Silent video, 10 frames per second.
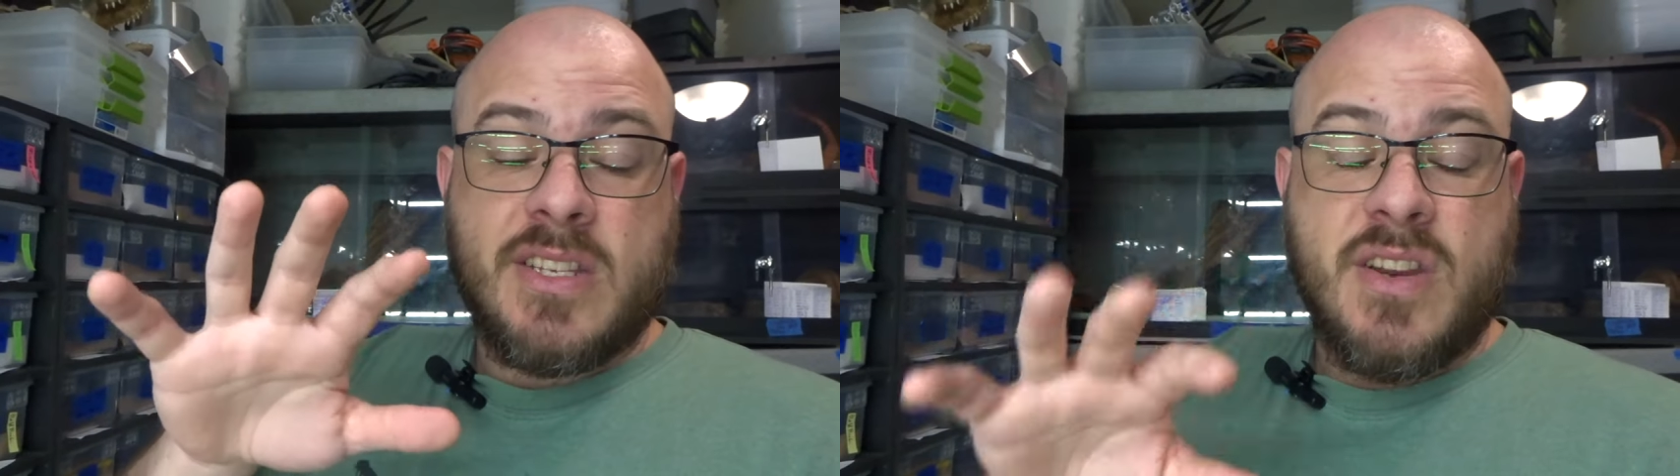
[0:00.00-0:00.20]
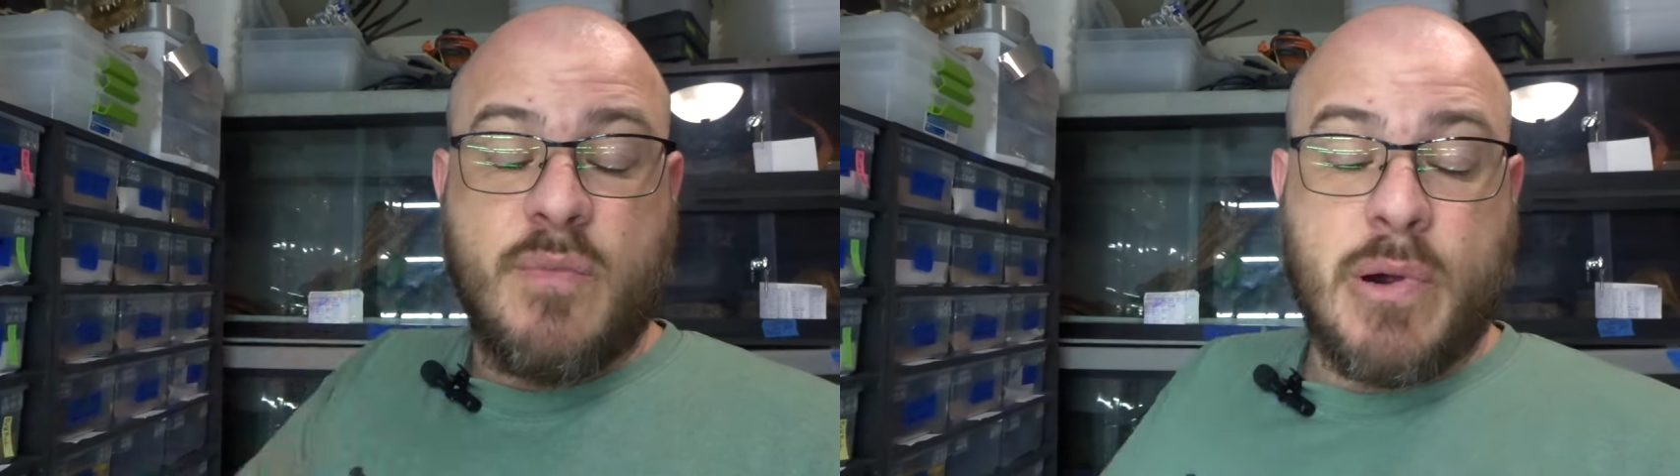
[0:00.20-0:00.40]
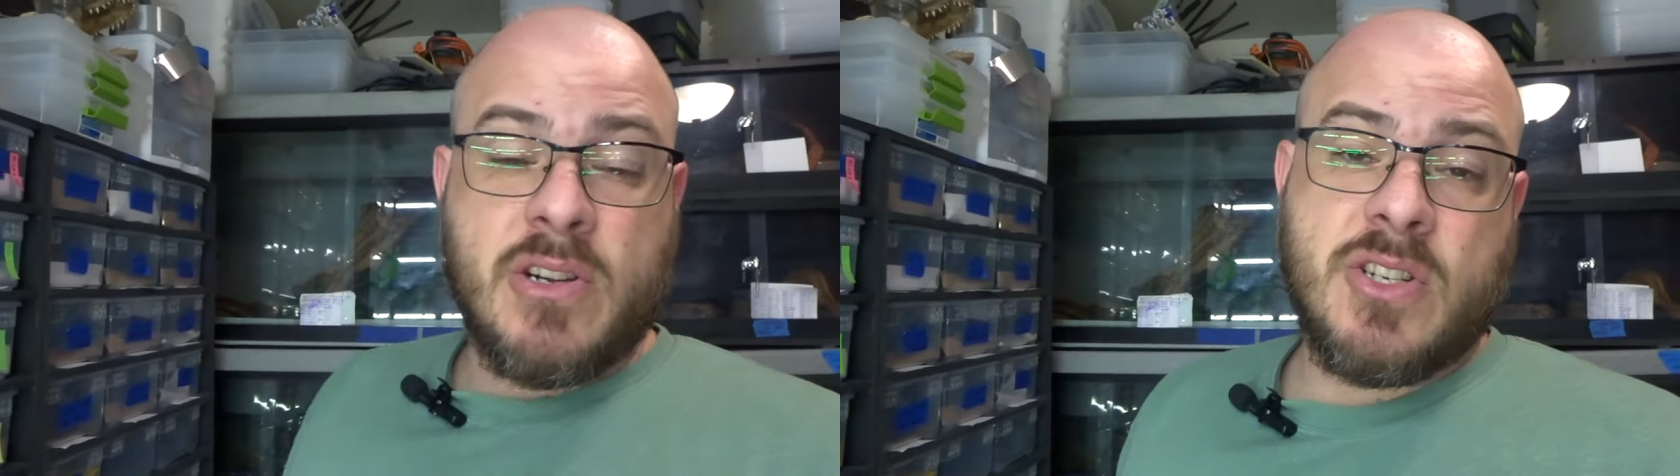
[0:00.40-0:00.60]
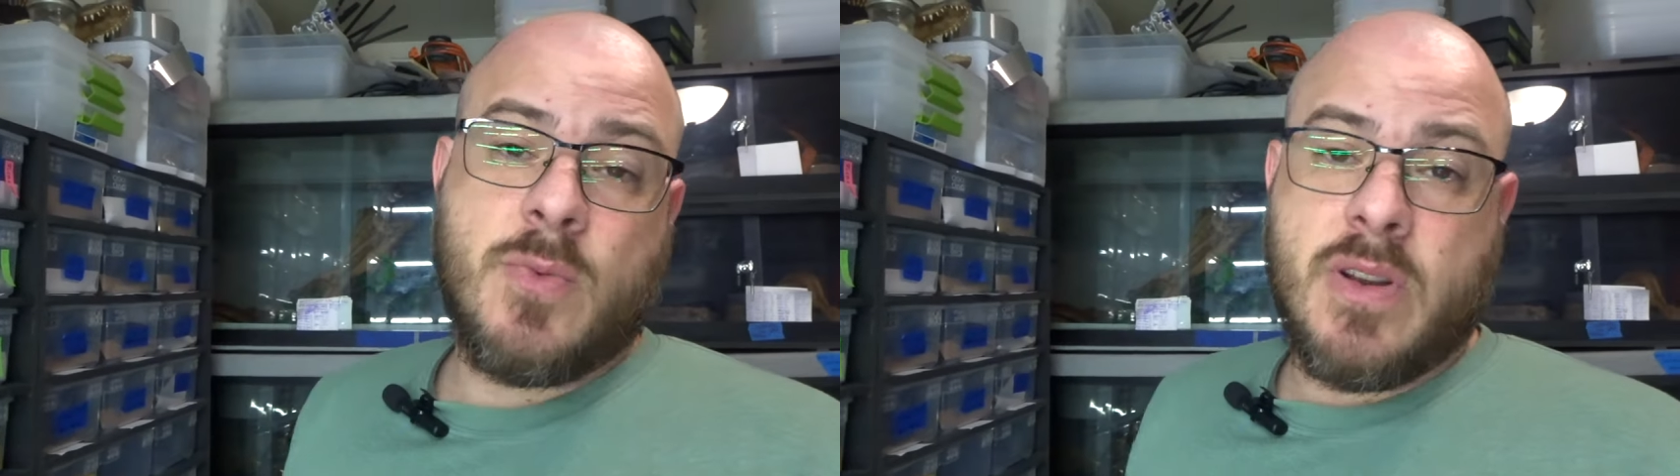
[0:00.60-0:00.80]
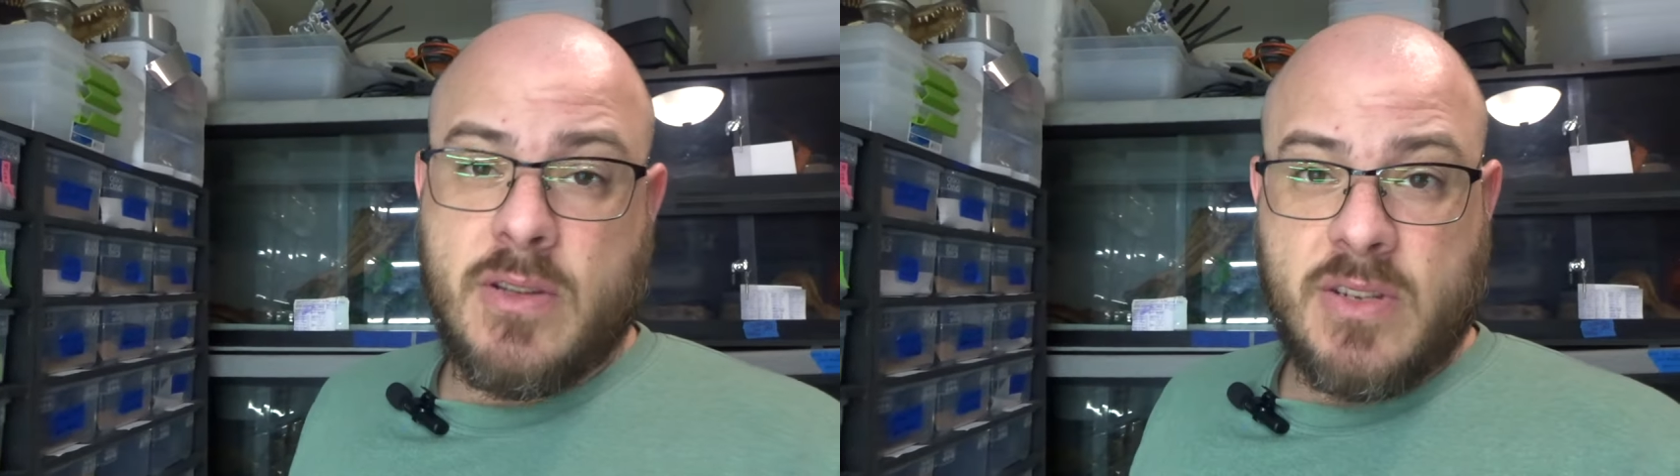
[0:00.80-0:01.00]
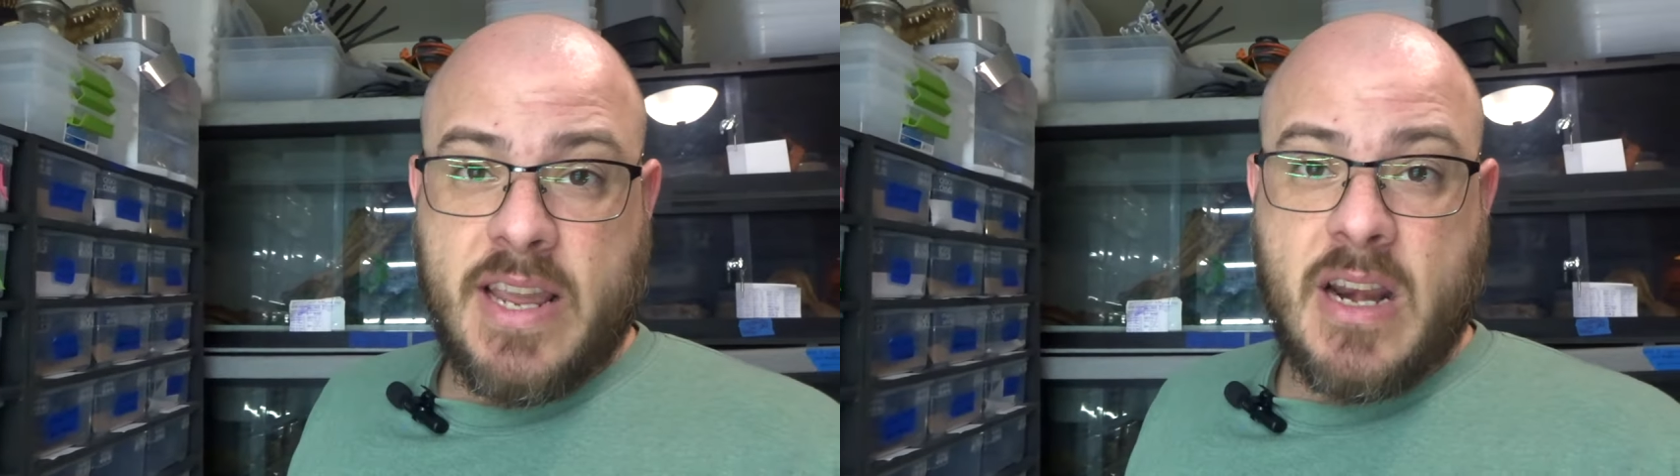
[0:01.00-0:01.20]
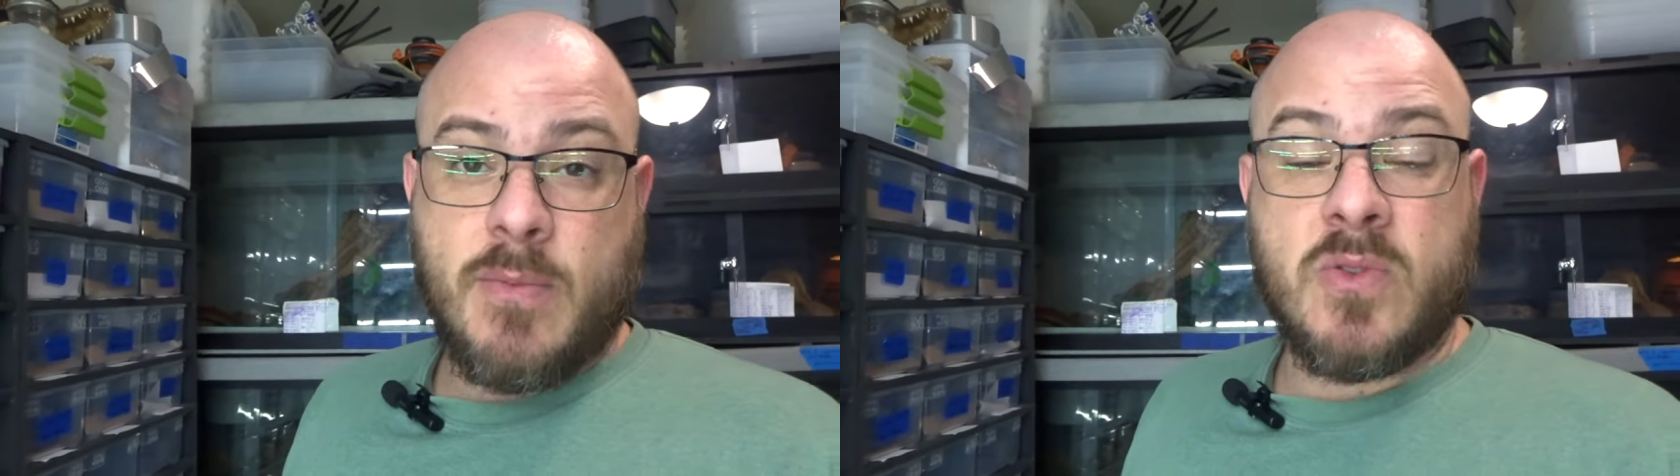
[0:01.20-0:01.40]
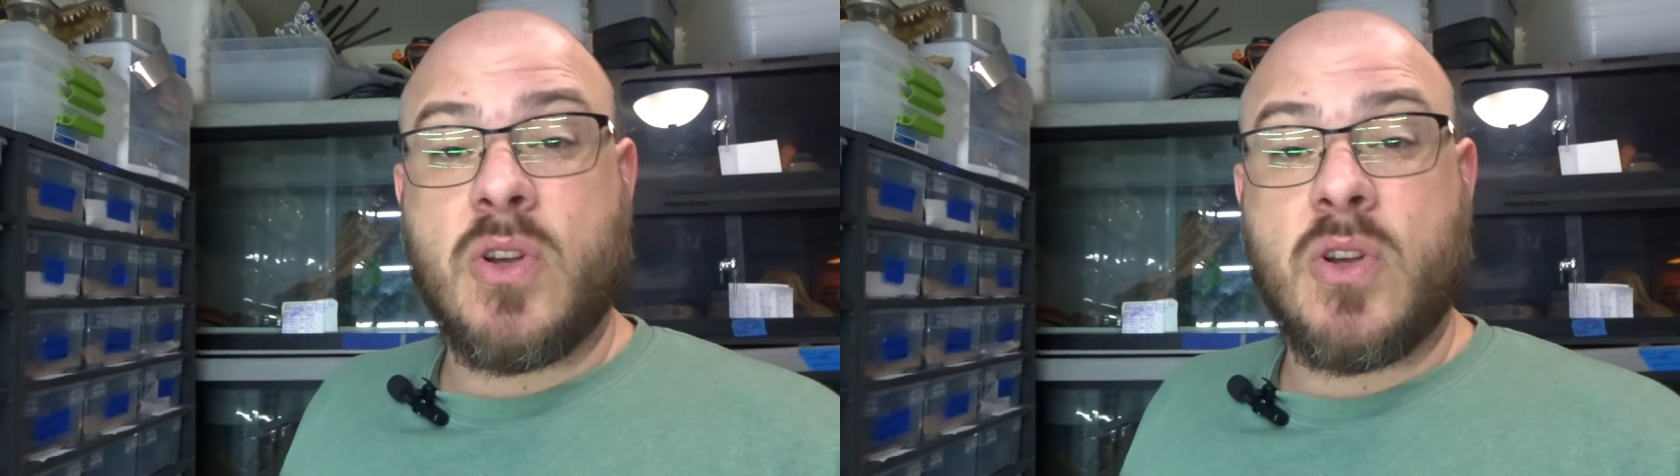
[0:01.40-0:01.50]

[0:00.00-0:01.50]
and you've purchased one of those animals,